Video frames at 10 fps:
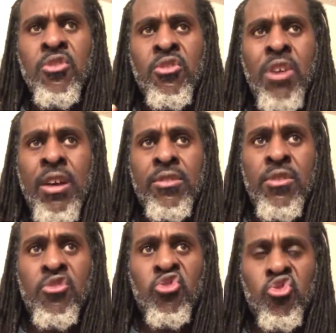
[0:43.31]

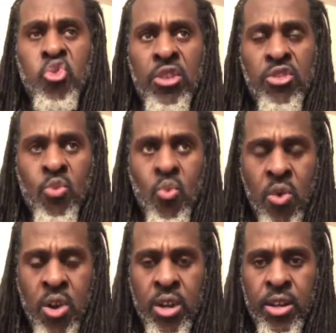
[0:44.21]

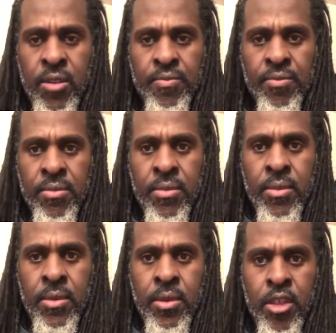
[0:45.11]
2021,
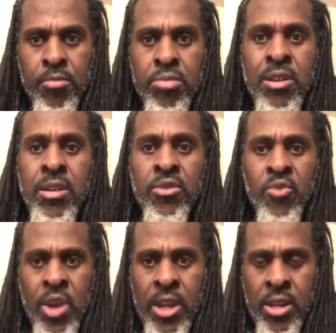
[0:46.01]
he blew out his
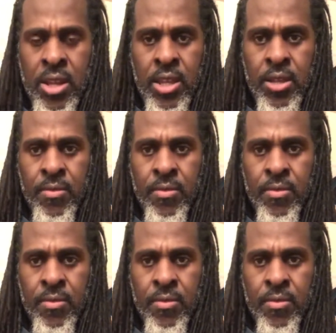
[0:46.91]
right knee.